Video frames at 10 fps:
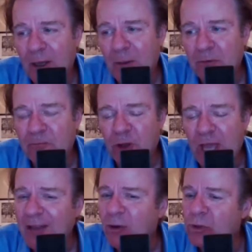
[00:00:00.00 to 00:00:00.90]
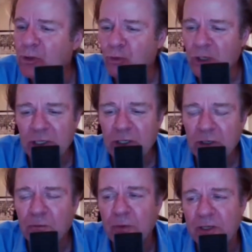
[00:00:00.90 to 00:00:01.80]
But Fernando was really
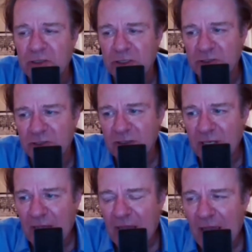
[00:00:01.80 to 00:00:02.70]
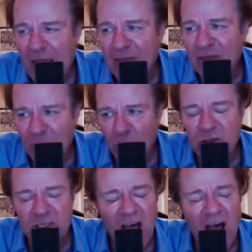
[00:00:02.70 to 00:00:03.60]
good for business. And there were
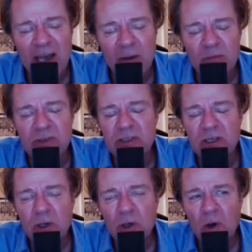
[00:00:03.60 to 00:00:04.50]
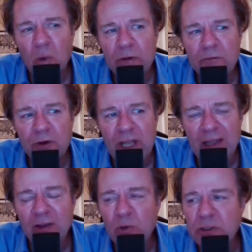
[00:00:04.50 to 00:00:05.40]
times when
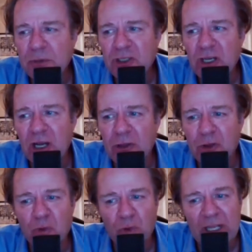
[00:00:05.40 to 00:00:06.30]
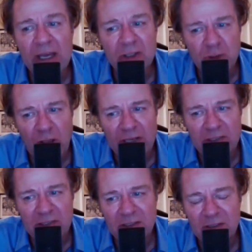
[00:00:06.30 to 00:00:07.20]
Fernando was pitching on 3 days
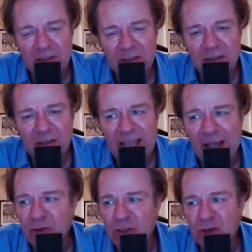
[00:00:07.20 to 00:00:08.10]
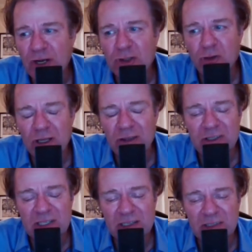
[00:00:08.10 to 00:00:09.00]
rest down the stretch run in the
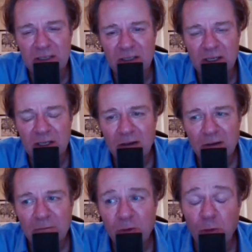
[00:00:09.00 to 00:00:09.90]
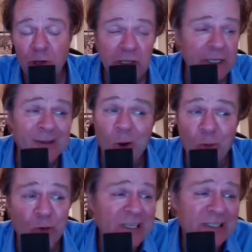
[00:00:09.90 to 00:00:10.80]
season for really no
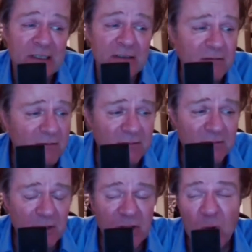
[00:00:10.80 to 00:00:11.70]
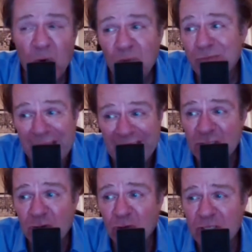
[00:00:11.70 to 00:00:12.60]
reason,
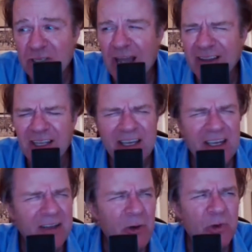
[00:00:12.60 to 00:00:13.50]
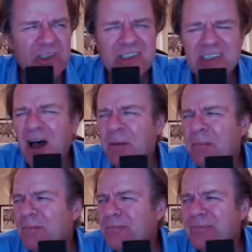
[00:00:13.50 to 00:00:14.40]
major reason. There was
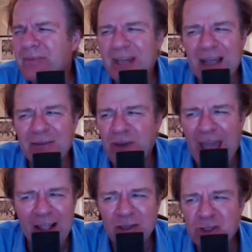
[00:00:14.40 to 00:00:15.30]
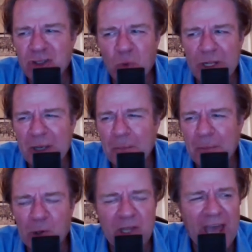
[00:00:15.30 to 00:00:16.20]
some advantage to winning
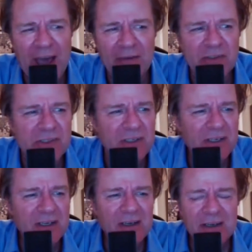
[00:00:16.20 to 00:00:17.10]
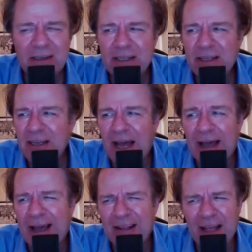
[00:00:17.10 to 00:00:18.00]
both halves. I
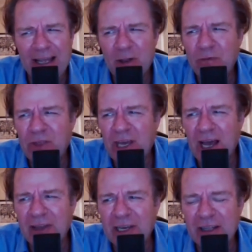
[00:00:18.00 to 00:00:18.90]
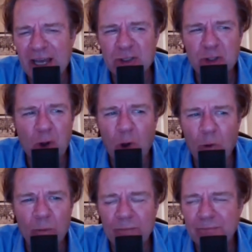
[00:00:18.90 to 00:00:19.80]
don't know if they got like an extra
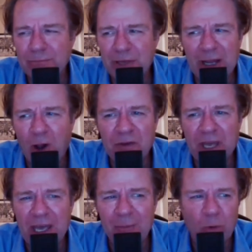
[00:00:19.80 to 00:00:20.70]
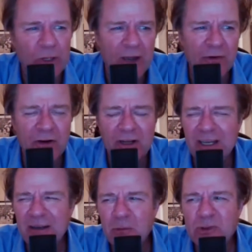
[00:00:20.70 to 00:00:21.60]
home playoff game or whatever.
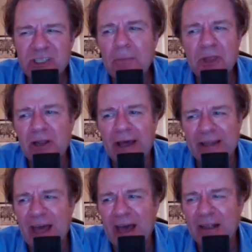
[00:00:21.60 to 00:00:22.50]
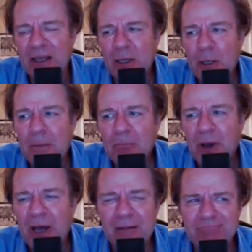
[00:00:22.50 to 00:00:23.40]
It was something like that.
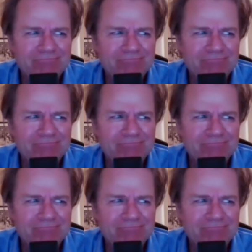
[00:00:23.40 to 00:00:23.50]
But